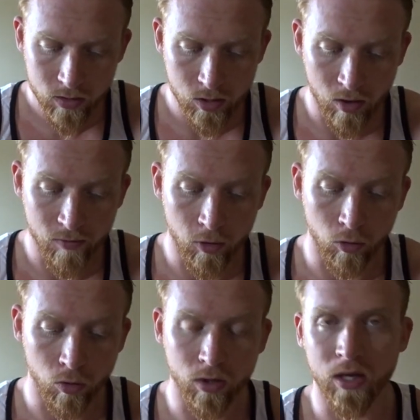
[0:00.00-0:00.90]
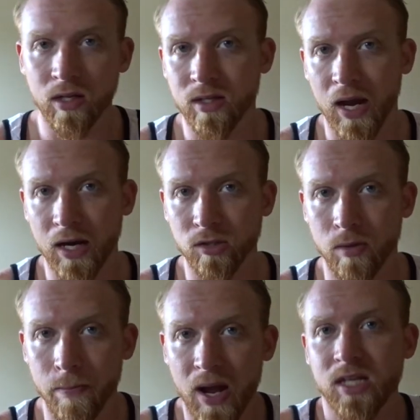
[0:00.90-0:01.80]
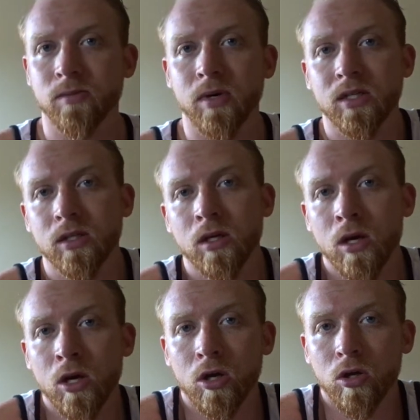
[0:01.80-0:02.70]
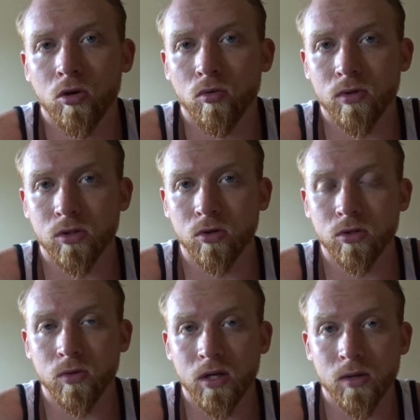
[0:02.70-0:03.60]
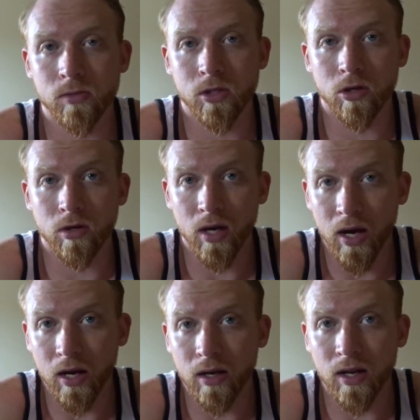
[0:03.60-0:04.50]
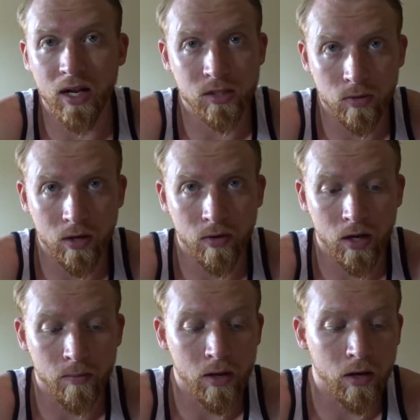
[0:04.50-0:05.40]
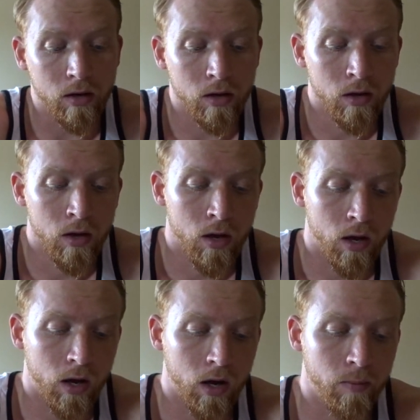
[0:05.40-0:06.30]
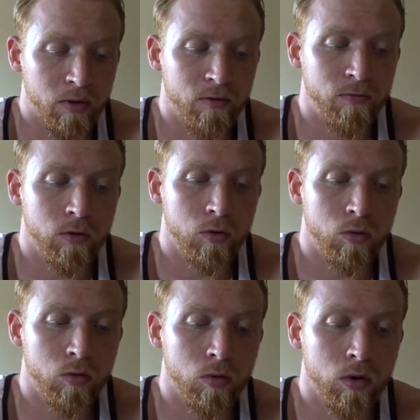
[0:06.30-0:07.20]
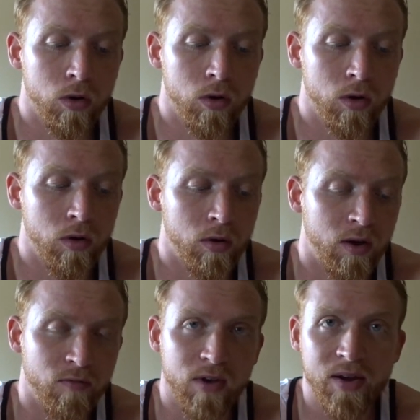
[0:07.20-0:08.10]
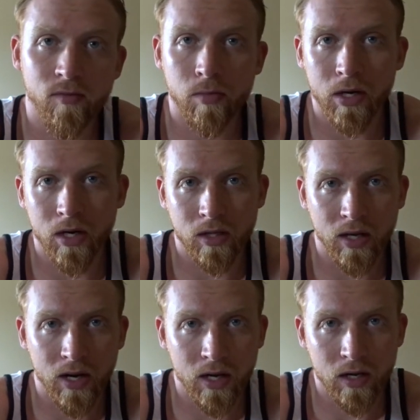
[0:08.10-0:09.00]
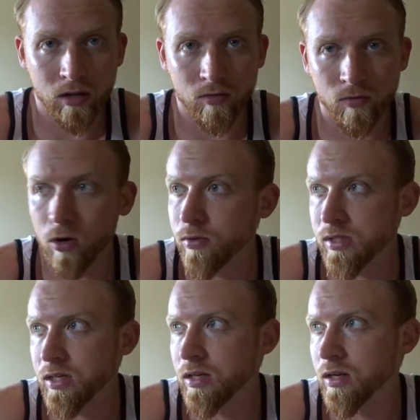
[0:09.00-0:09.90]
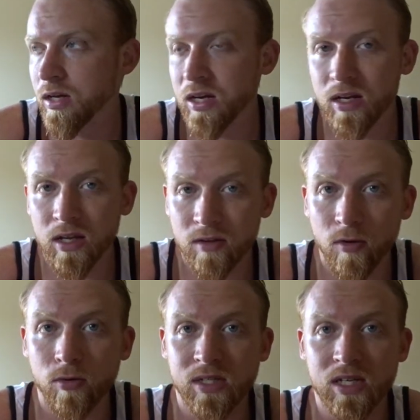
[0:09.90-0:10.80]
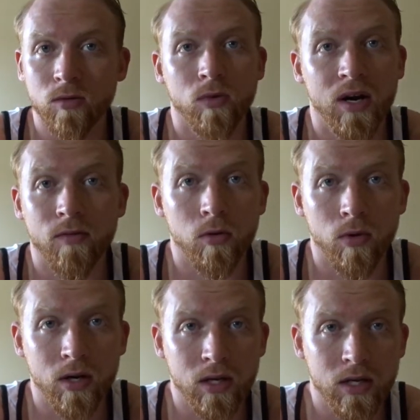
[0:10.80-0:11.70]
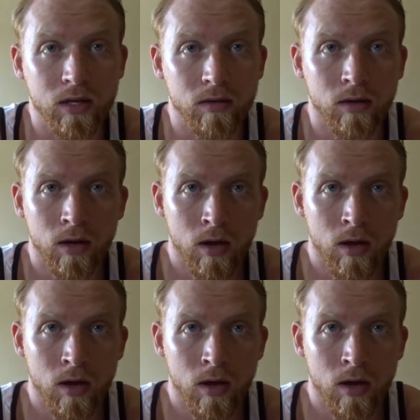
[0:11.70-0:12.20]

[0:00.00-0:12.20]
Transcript: So if you're looking to actually maximize your results when it comes to your diet, that's what I recommend. If you have never been on a diet, you've always eaten whatever you wanted to eat,